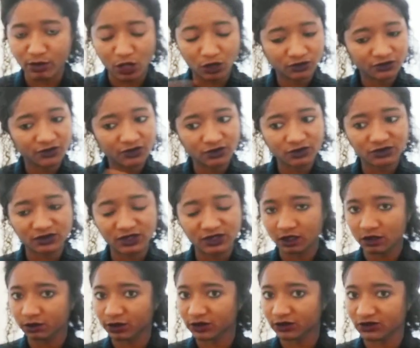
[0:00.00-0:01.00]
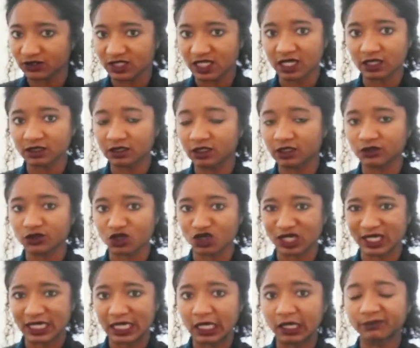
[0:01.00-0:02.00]
Both of those kind of personalities are
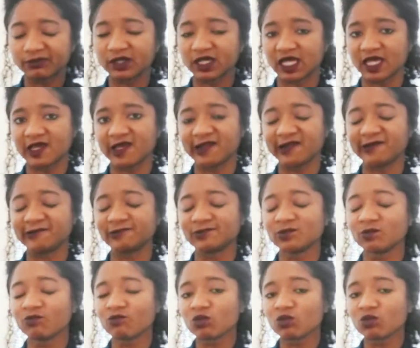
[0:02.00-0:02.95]
complicated.